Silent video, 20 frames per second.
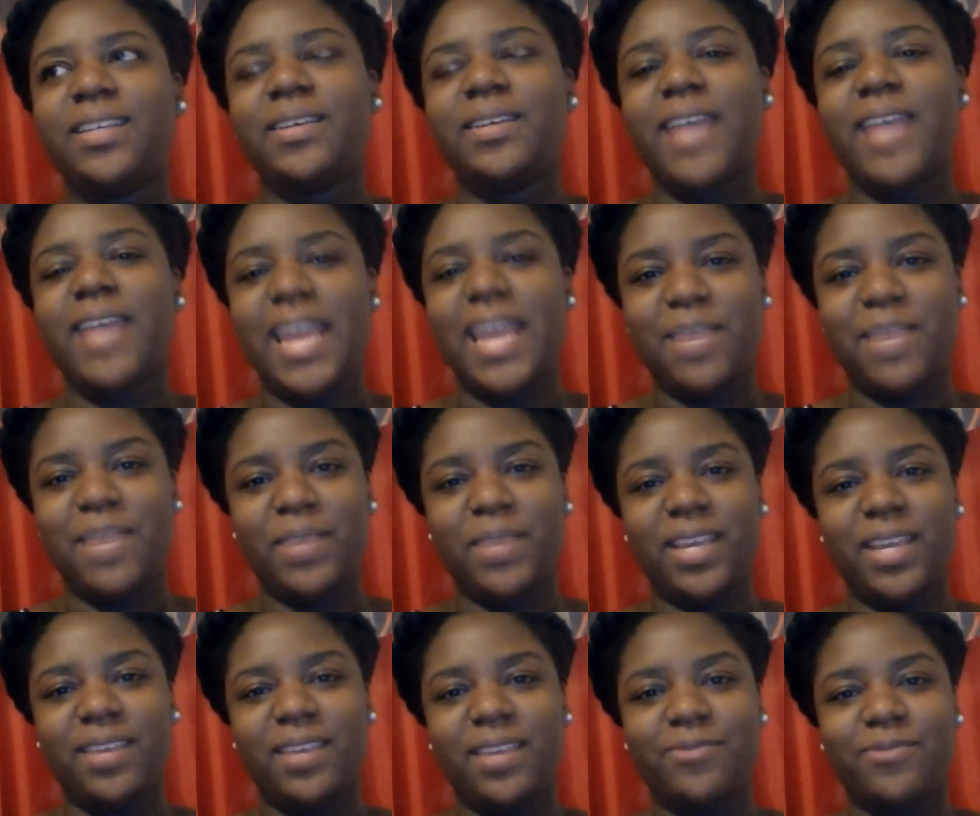
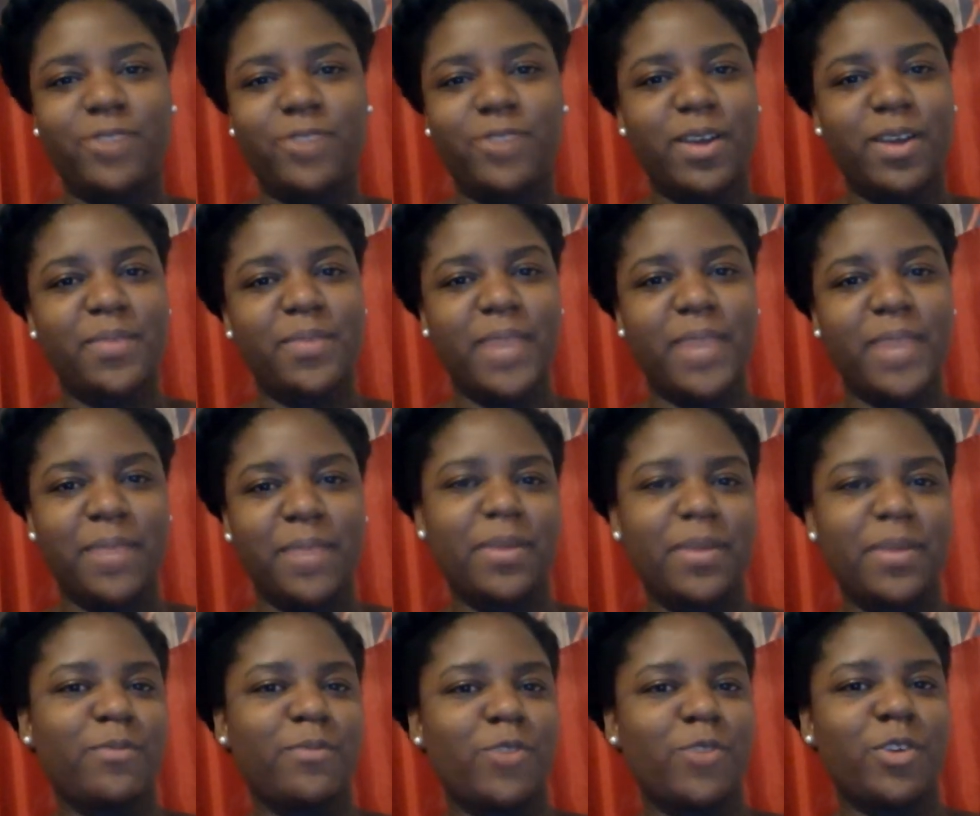Amy
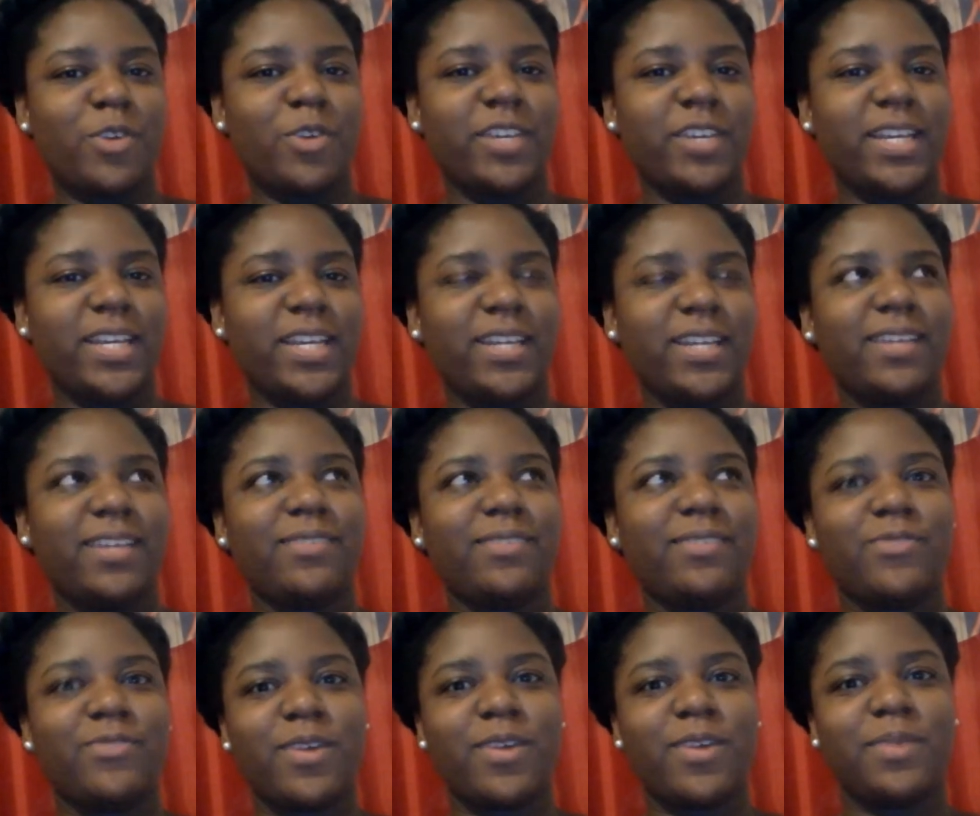and Rory
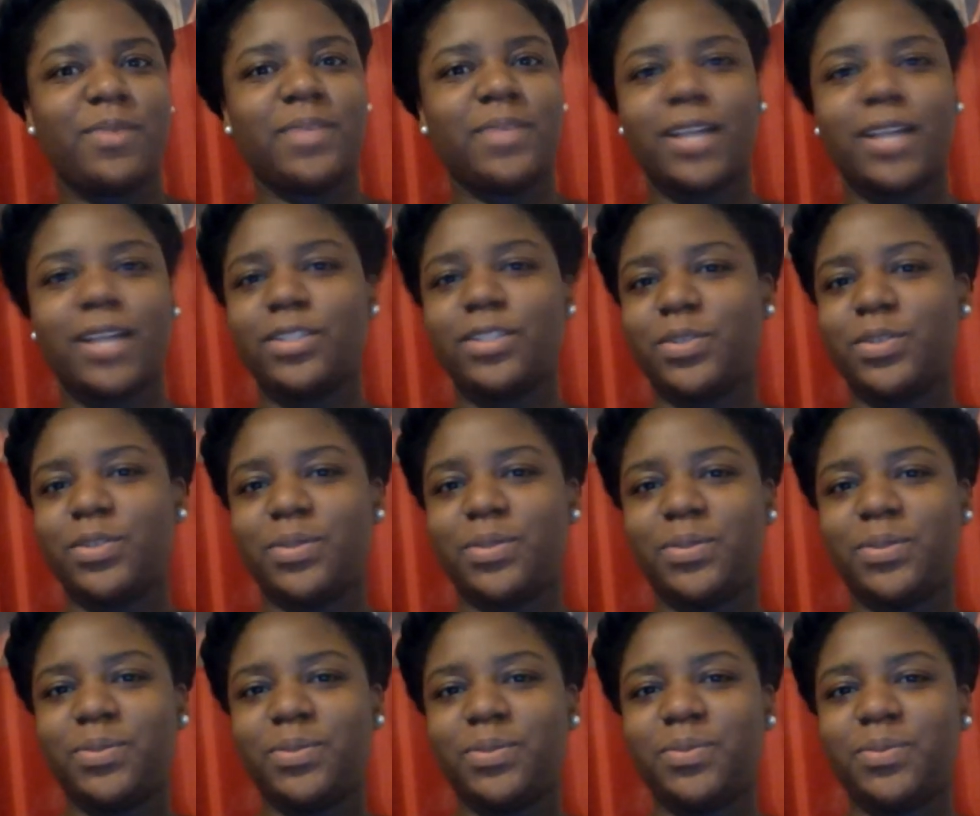from Doctor
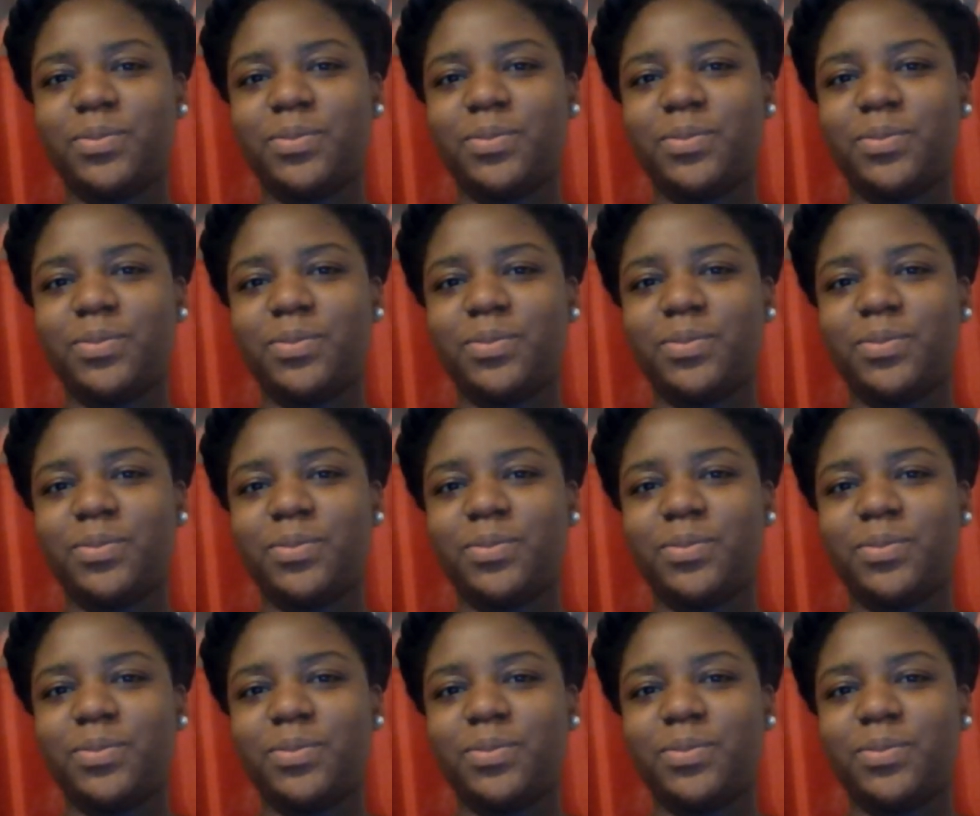Who.